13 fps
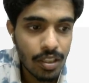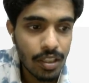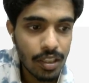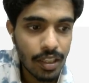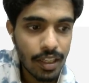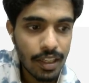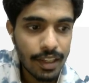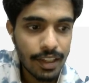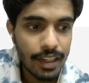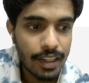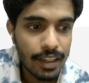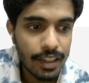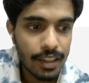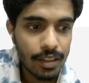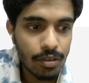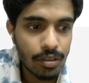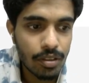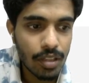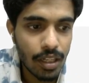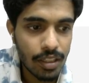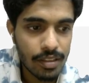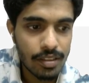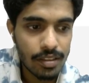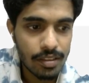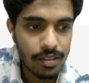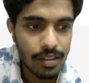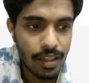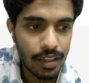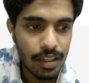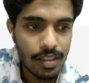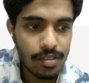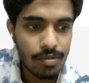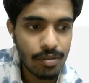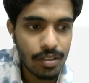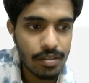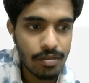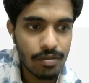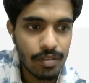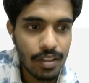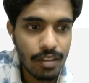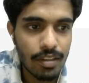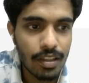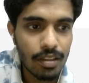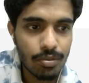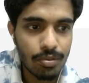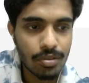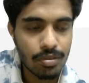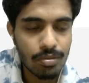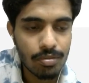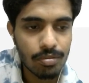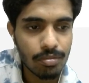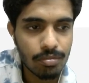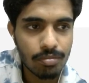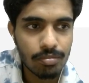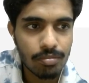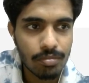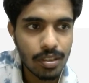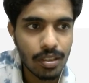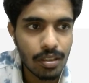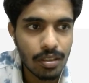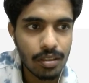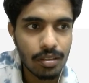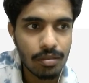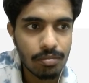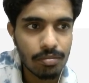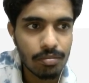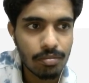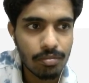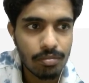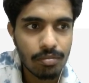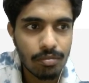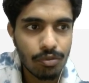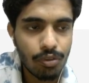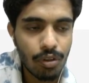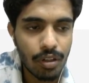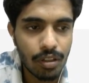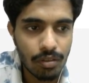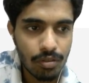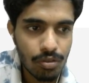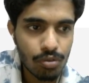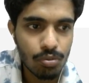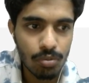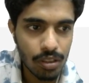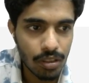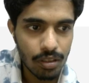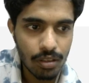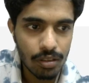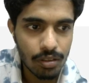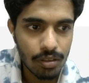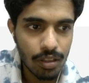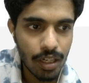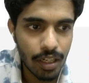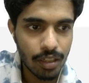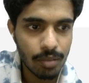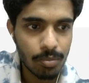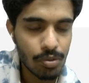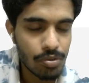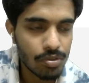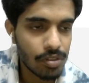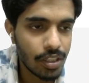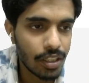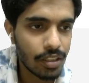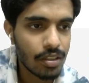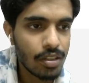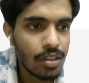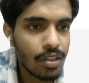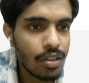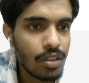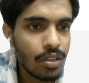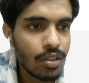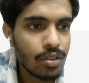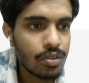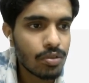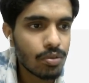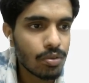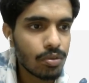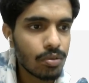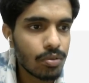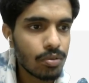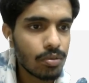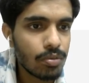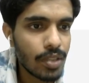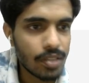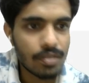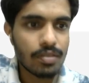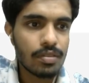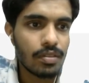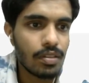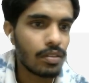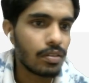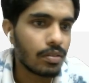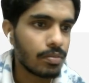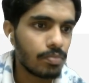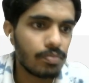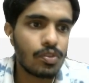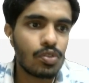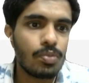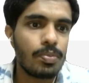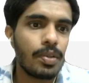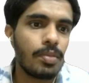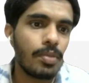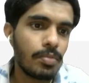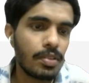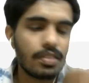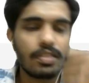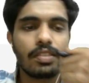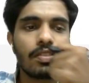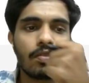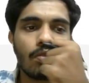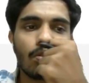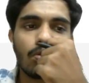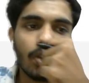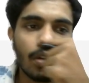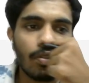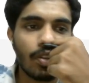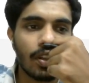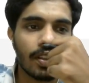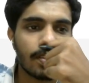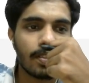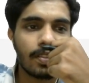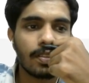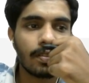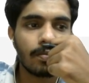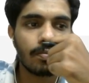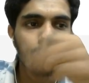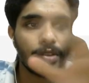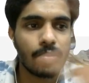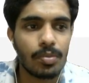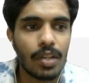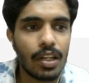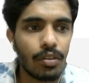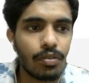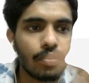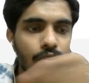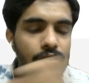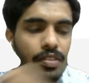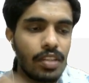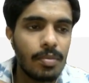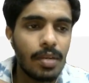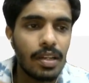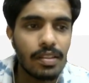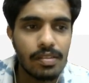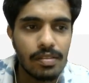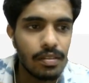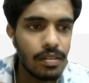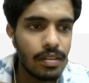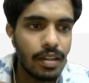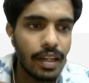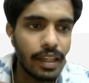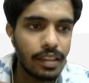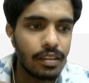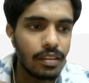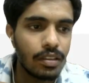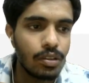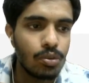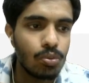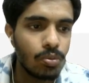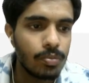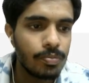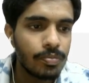really good answer, is that S1 is very closer to the foreign student attributes, right? So yes, the supremum distance is also giving us some kind of a same answer like the other two